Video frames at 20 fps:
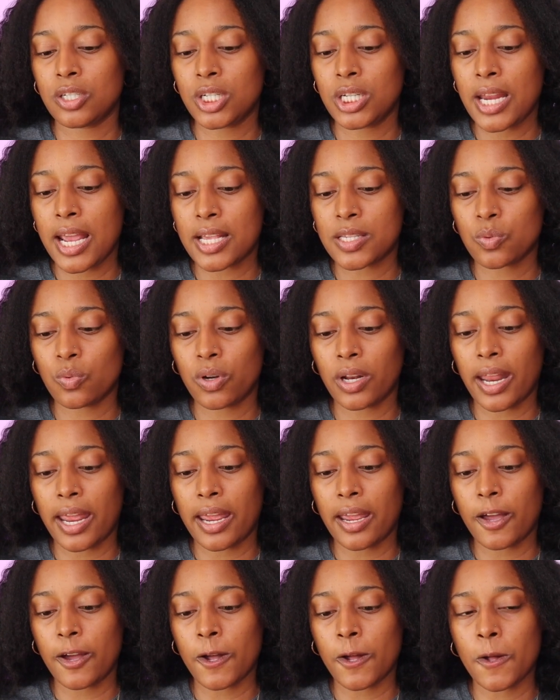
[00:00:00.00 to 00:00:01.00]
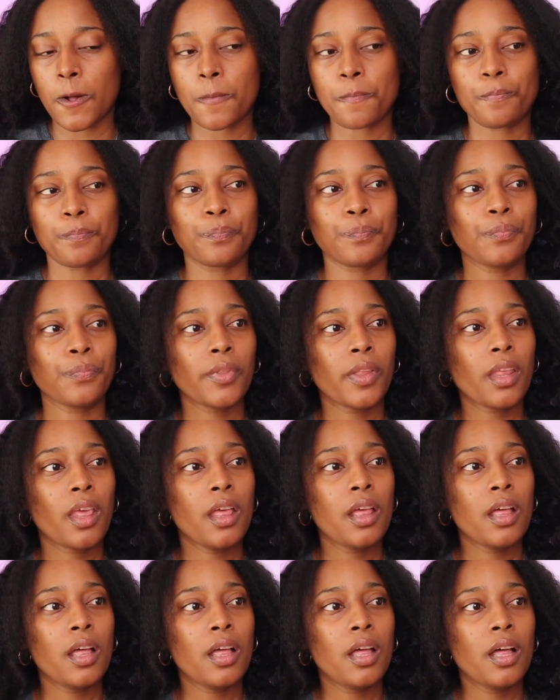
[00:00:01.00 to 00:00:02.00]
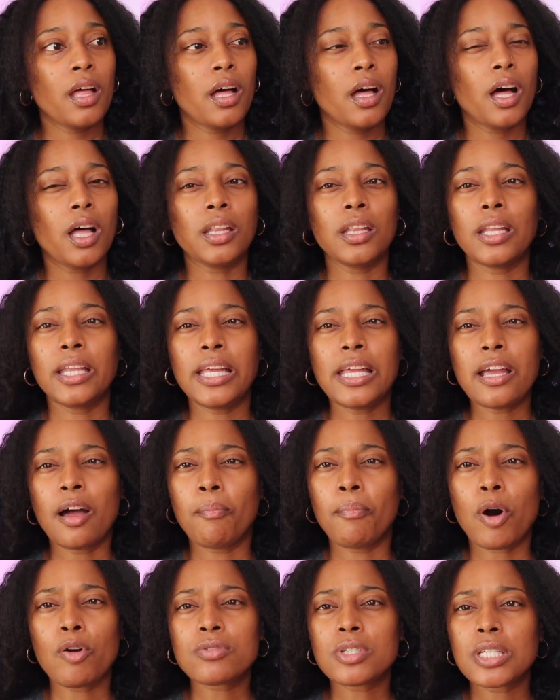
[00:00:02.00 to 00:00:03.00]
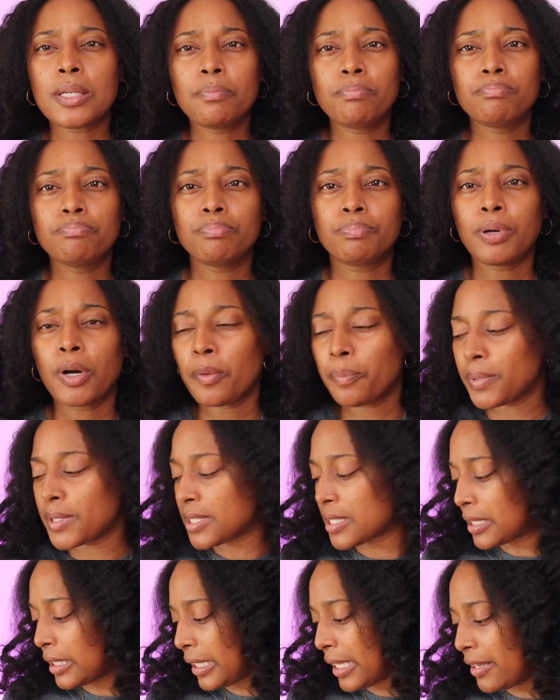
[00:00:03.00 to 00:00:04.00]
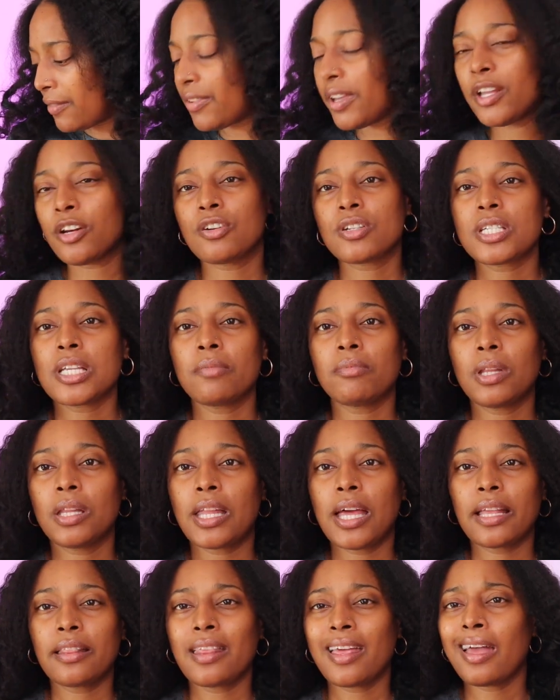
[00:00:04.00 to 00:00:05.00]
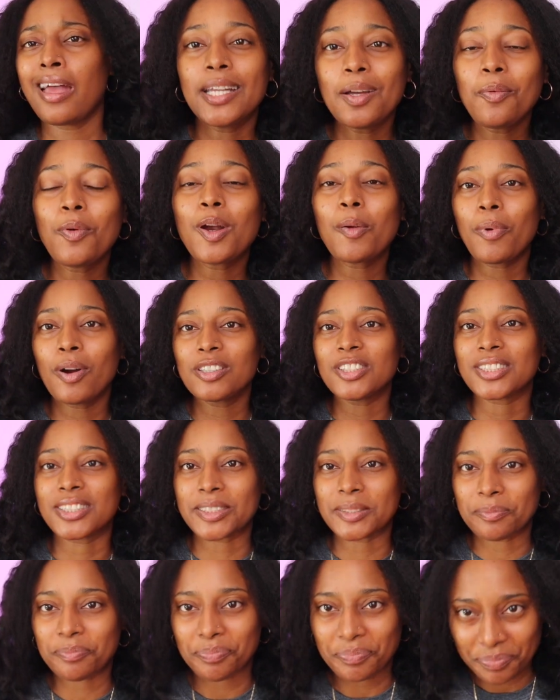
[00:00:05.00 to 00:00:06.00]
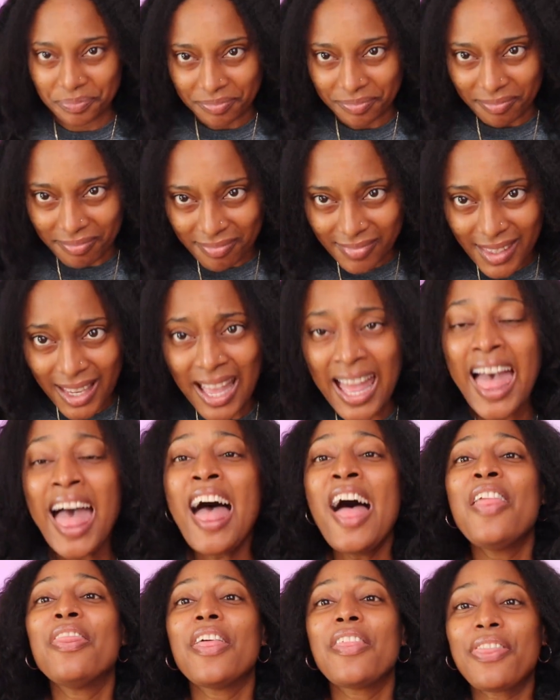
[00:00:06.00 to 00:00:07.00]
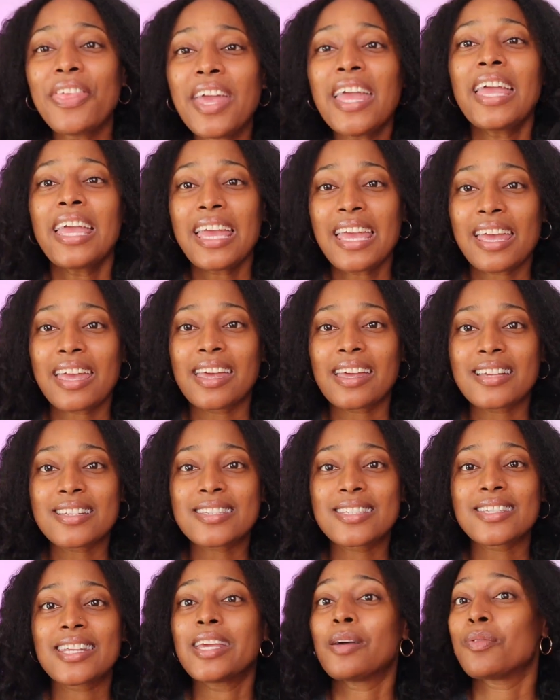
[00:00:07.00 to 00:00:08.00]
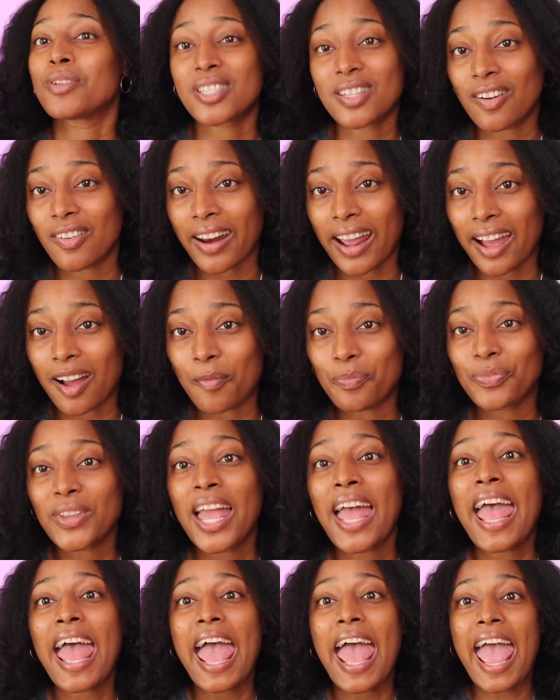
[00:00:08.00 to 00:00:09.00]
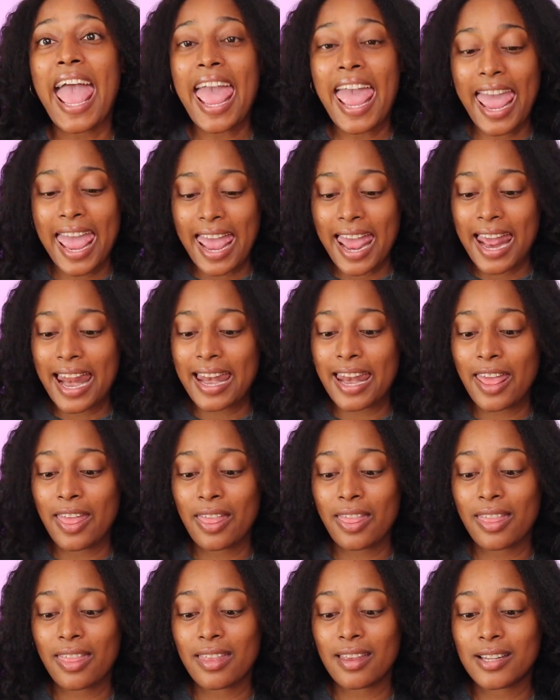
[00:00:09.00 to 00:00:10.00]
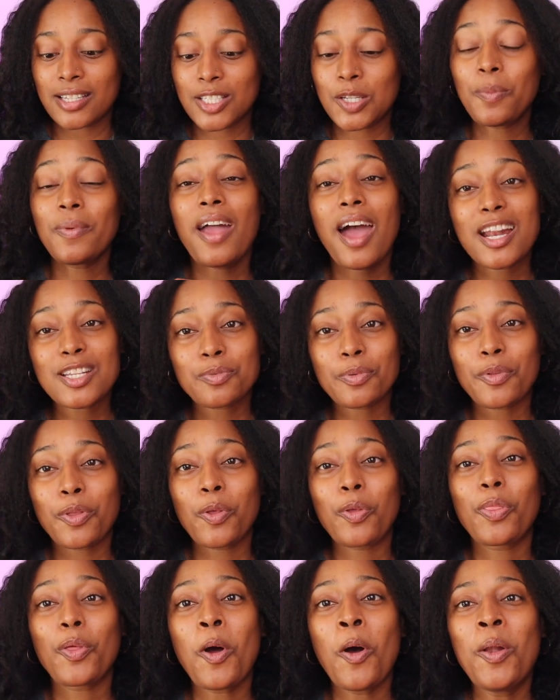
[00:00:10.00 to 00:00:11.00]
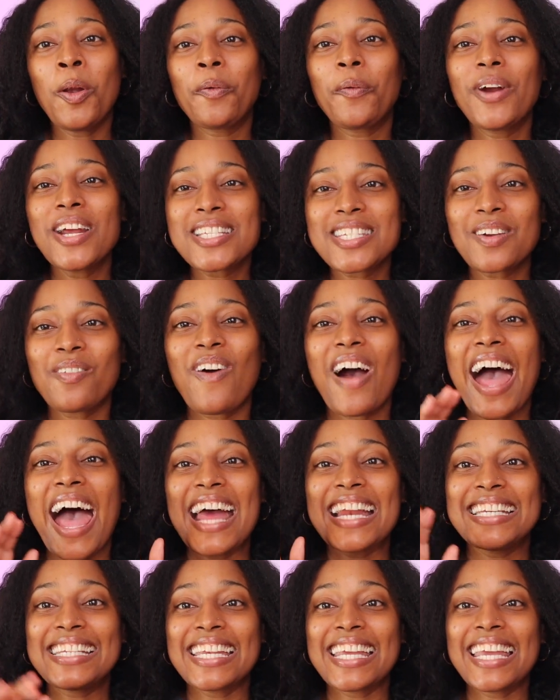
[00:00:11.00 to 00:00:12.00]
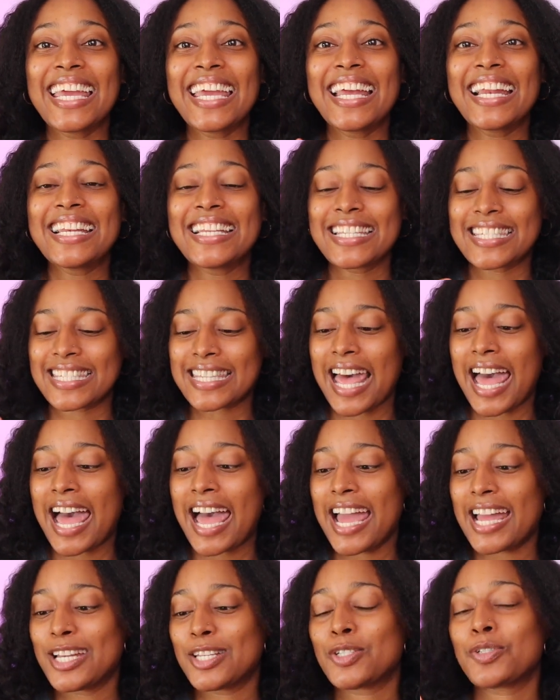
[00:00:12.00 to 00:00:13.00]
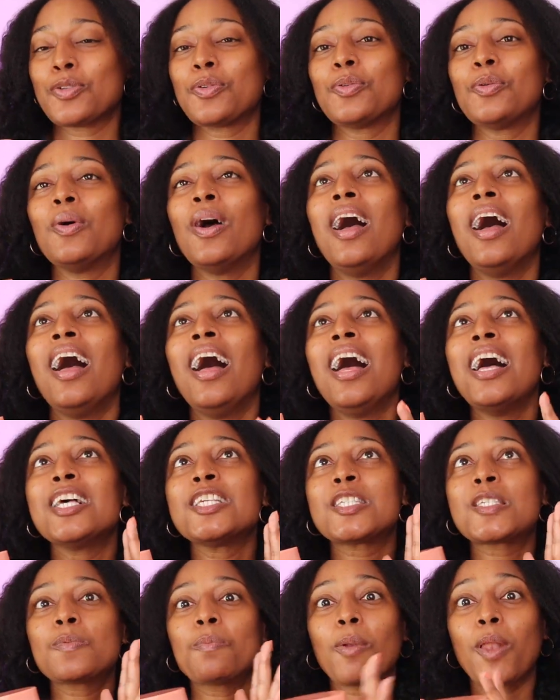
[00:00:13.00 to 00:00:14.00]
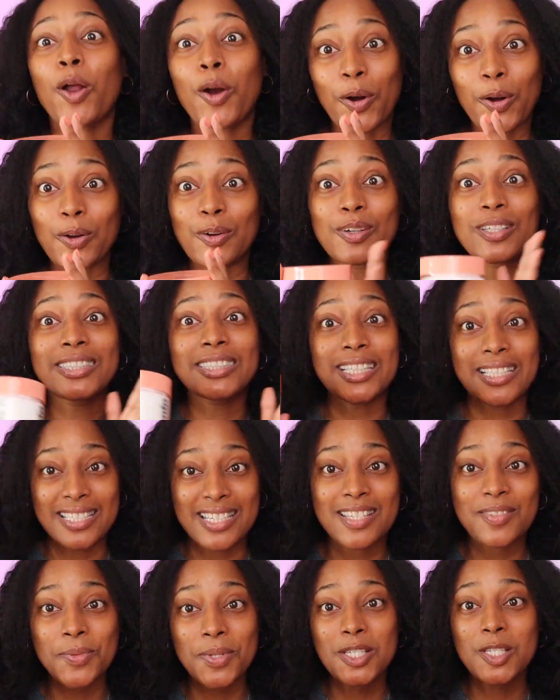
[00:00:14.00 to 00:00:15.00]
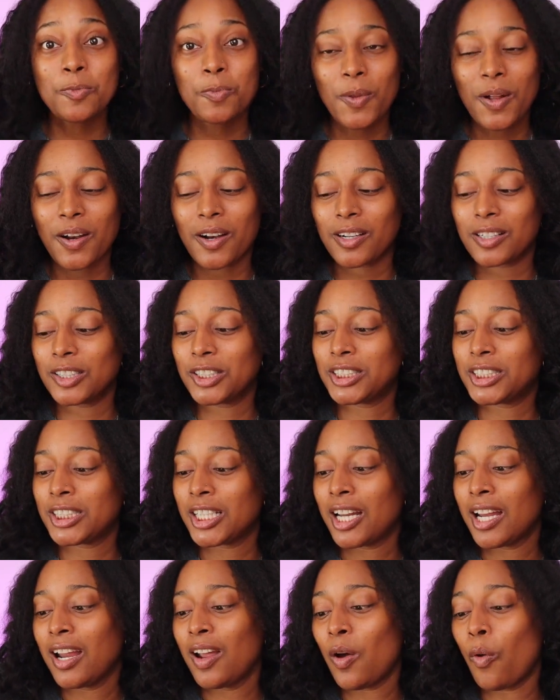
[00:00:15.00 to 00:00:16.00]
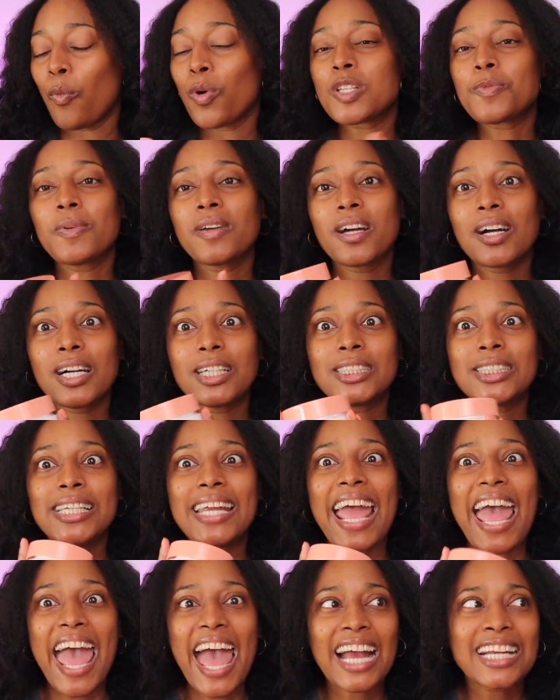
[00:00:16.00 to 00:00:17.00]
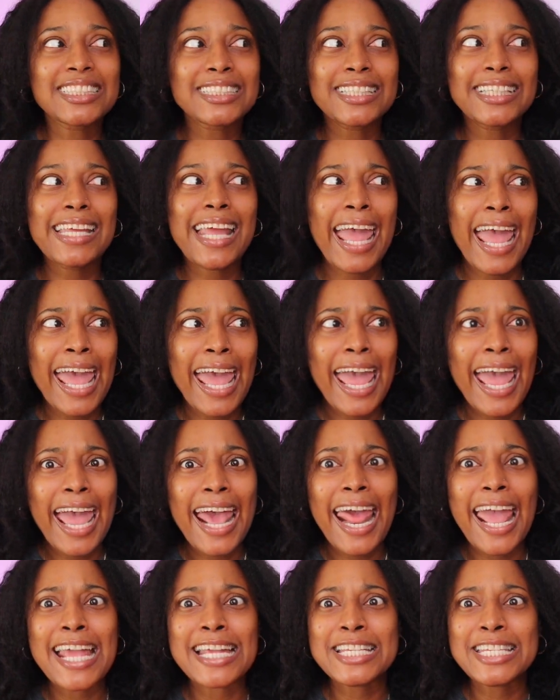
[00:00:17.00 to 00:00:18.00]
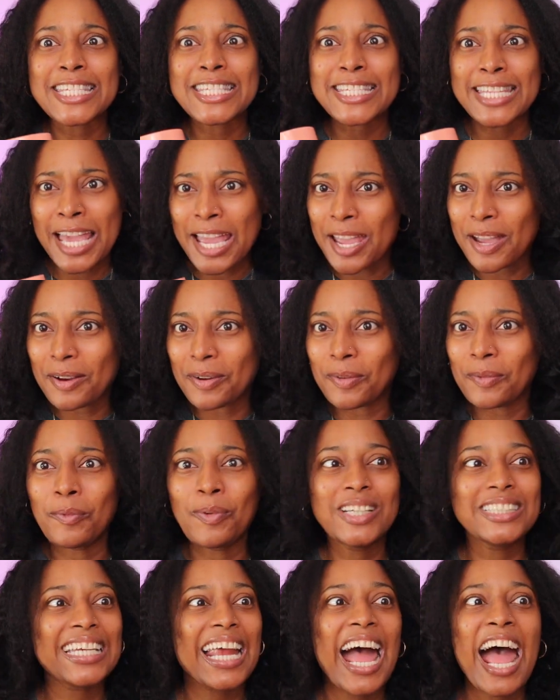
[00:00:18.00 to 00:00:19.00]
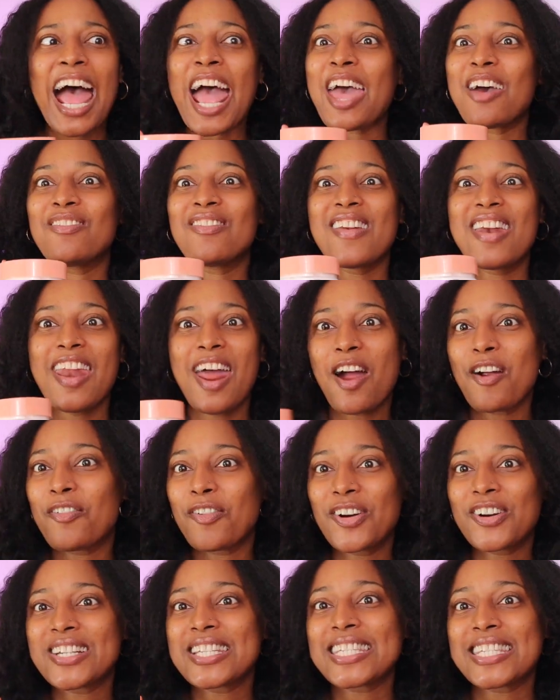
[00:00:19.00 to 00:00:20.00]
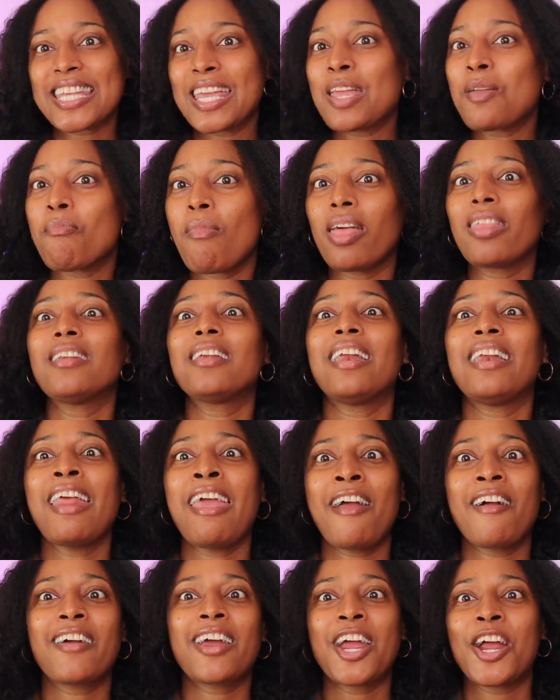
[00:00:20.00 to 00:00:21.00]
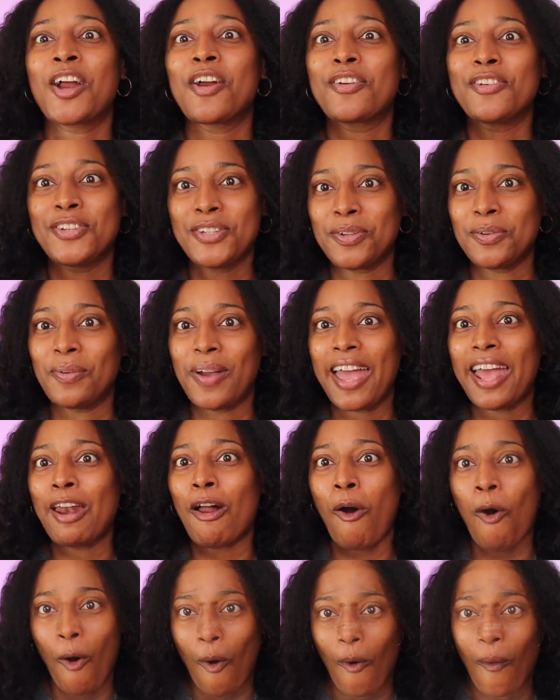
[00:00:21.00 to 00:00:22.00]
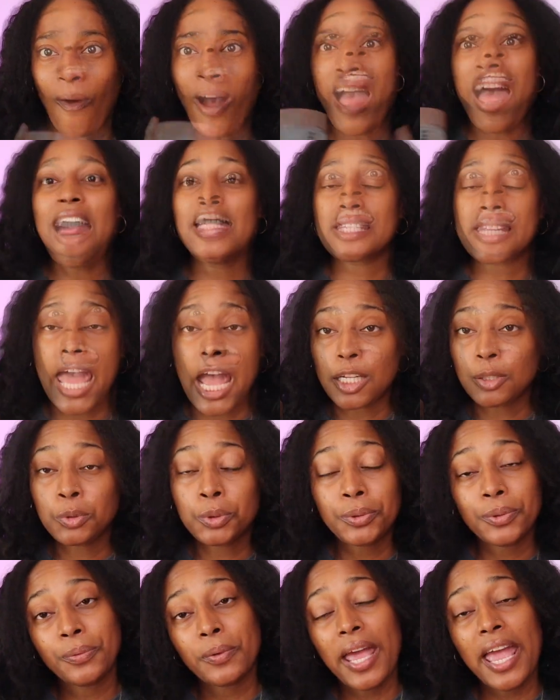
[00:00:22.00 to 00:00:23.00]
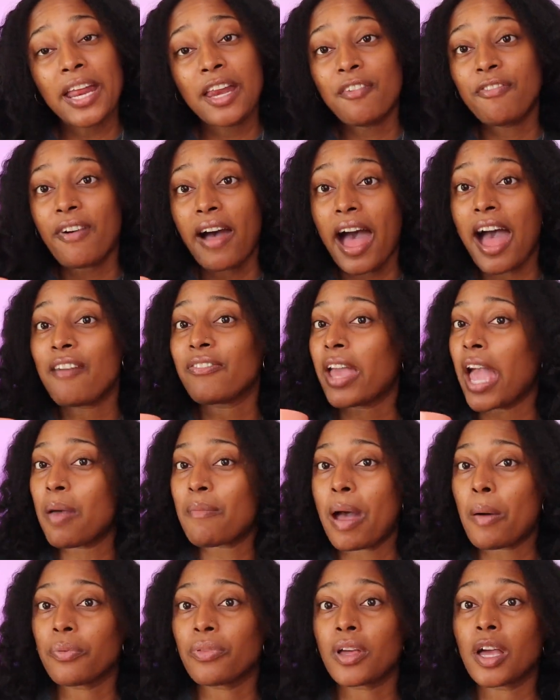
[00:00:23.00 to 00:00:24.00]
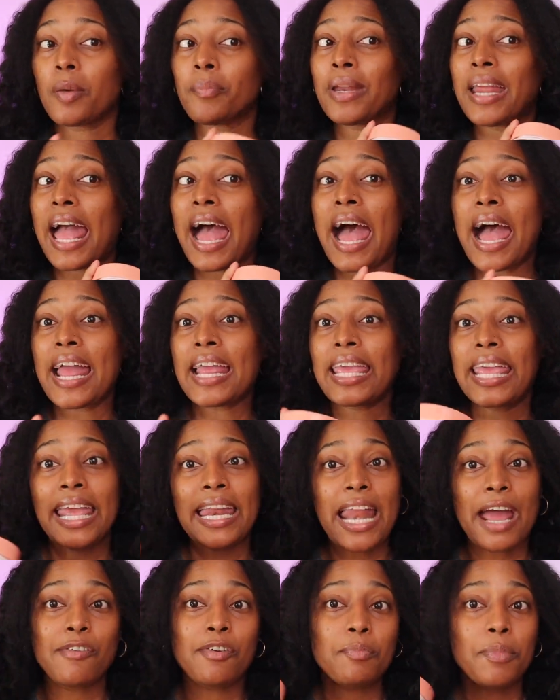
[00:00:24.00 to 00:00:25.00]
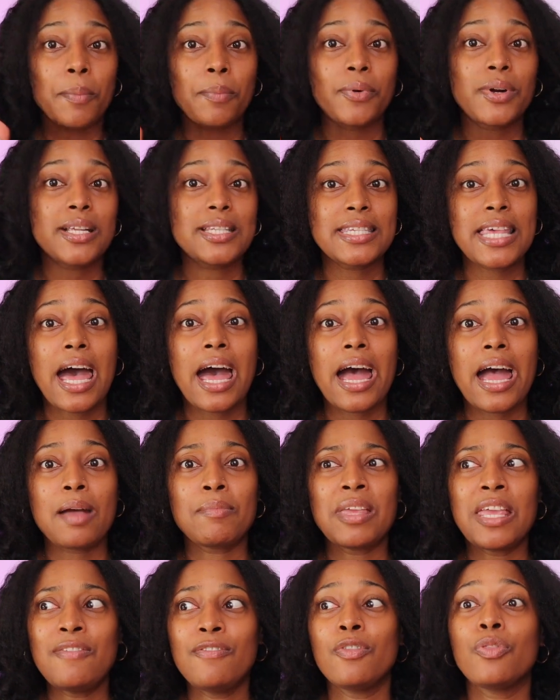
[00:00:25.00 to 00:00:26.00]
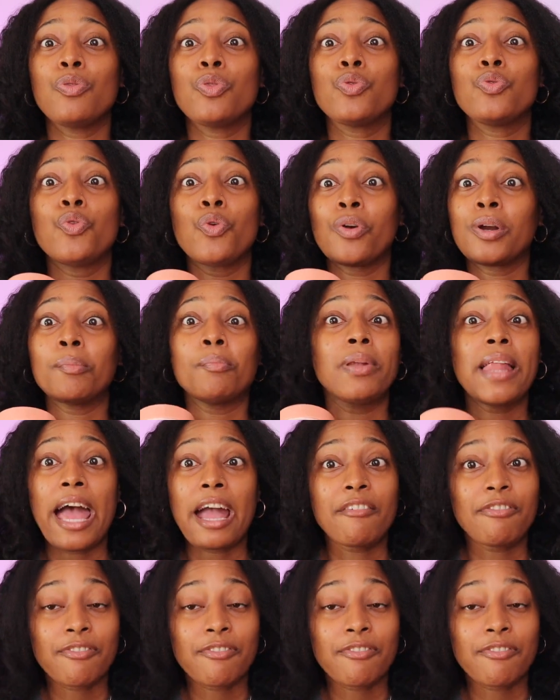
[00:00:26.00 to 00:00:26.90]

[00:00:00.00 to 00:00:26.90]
she has what, a multi-purpose leave-in or something like that. I did want to purchase it. The thing is, it was sold out. And to be honest with you, the only reason why I did decide to splurge, because this was a splurge, was because she actually had a sale, which I have never seen Melanin Haircare do at all. Since Natural 85 came out with the company, I cannot remember a time, even during Black